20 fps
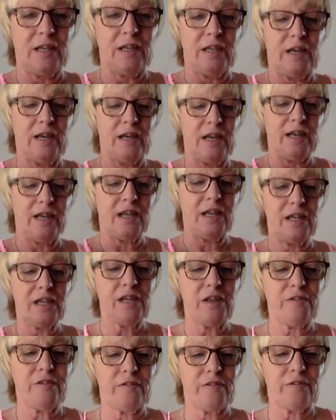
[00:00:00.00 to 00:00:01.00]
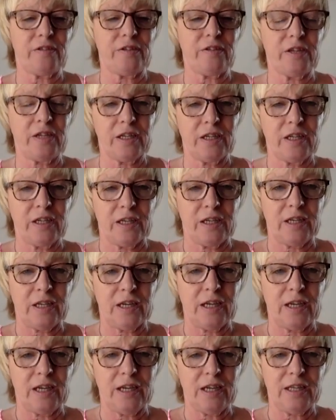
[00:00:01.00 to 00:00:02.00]
live,
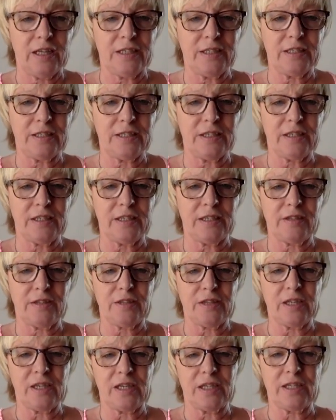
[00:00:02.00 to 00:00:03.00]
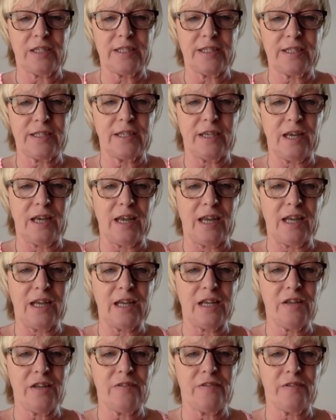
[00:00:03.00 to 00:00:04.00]
and I think it is
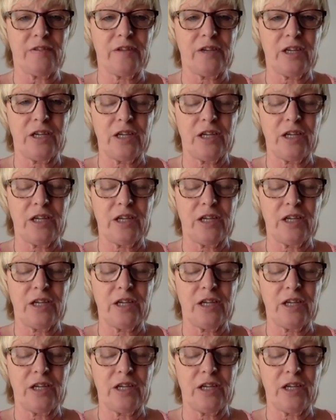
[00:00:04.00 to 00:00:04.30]
live.